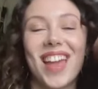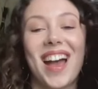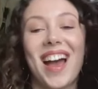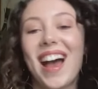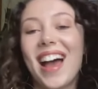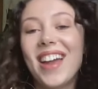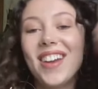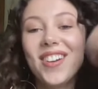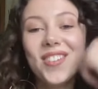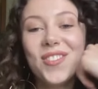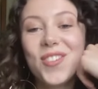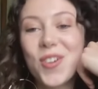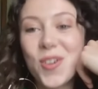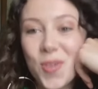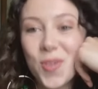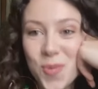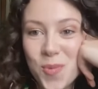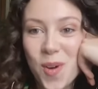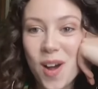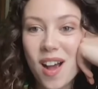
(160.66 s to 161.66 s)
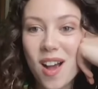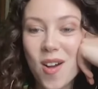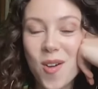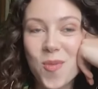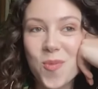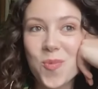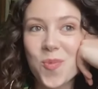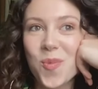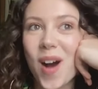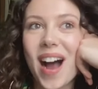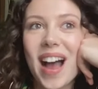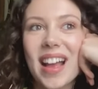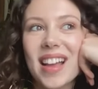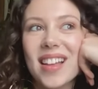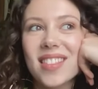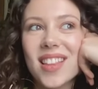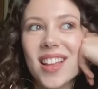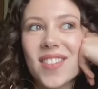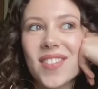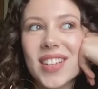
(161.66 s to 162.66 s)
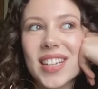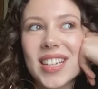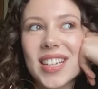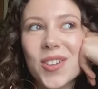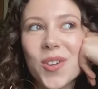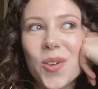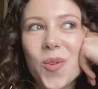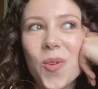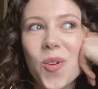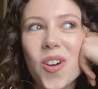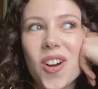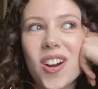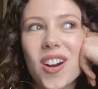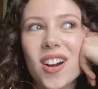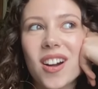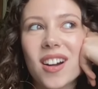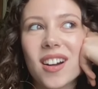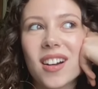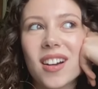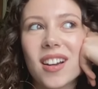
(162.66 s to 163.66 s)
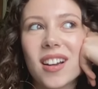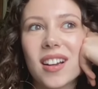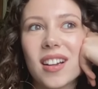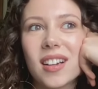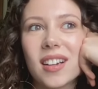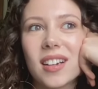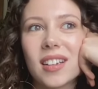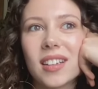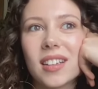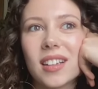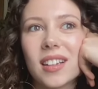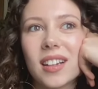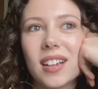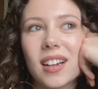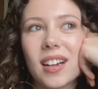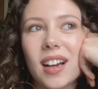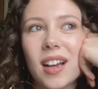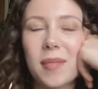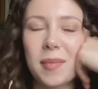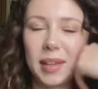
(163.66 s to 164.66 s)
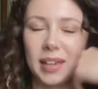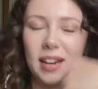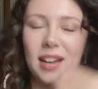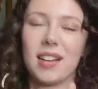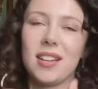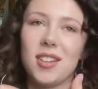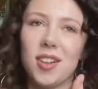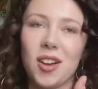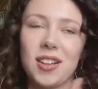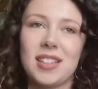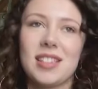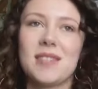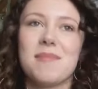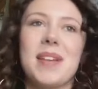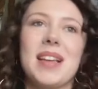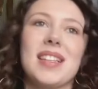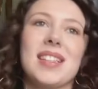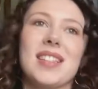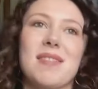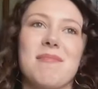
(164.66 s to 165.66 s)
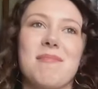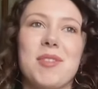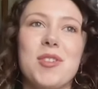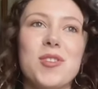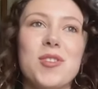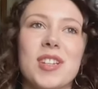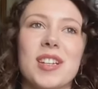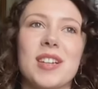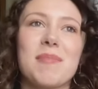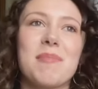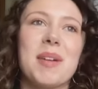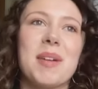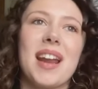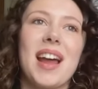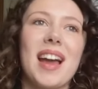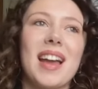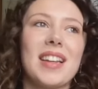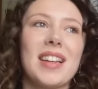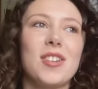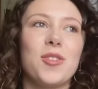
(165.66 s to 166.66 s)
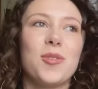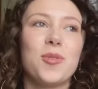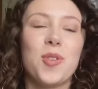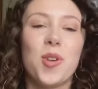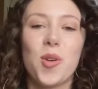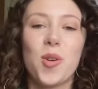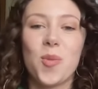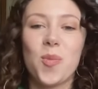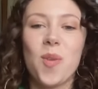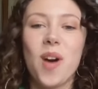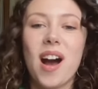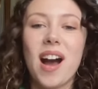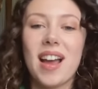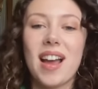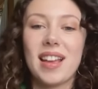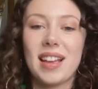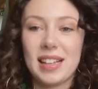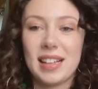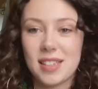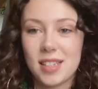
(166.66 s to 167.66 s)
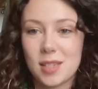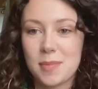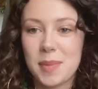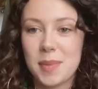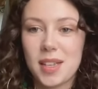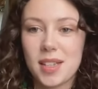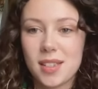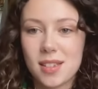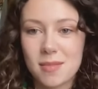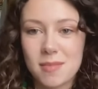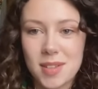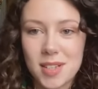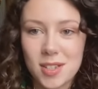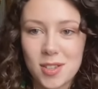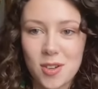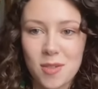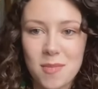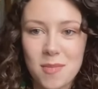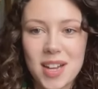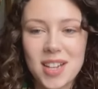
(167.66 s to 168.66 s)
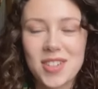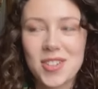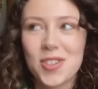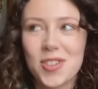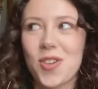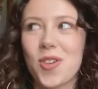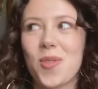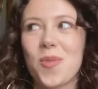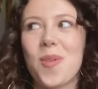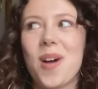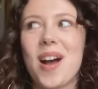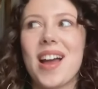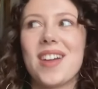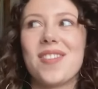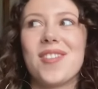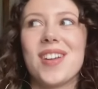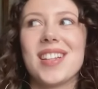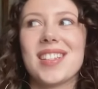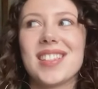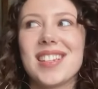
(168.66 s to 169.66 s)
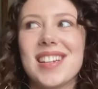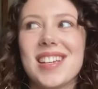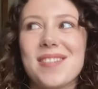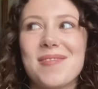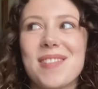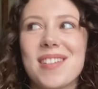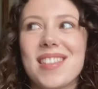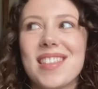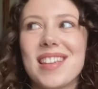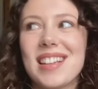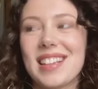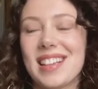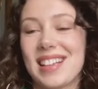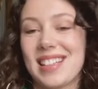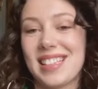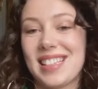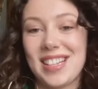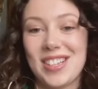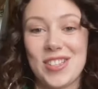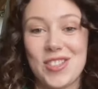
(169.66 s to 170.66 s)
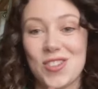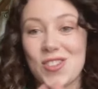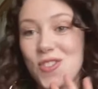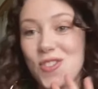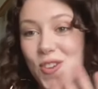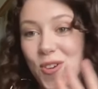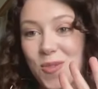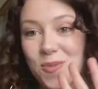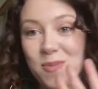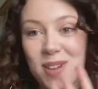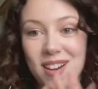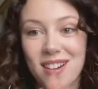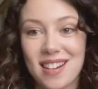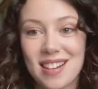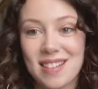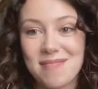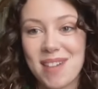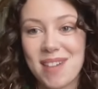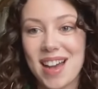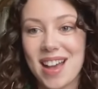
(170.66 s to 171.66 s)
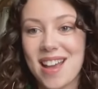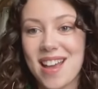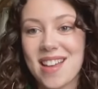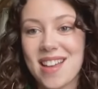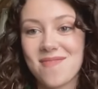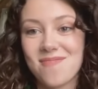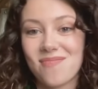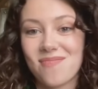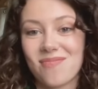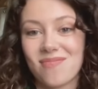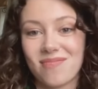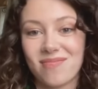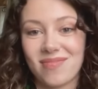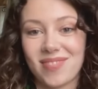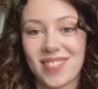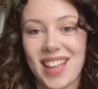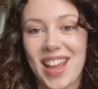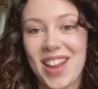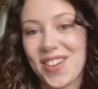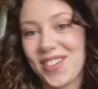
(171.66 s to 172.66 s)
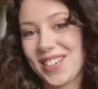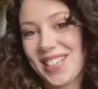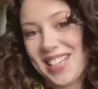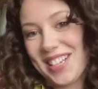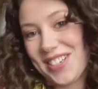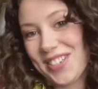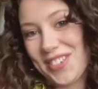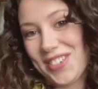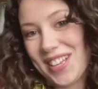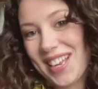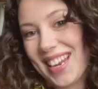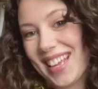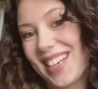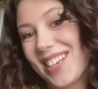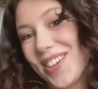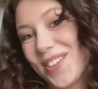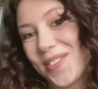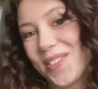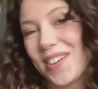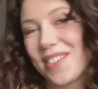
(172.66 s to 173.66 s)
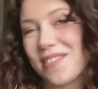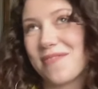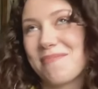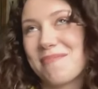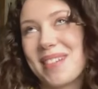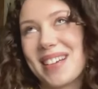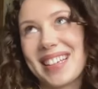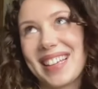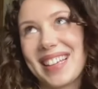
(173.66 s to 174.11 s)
I don't know why I love it or I mean, I, it's amazing music, but I don't know why it speaks to me so much or why I resonate with it because it's nowhere in my heritage that I know of. But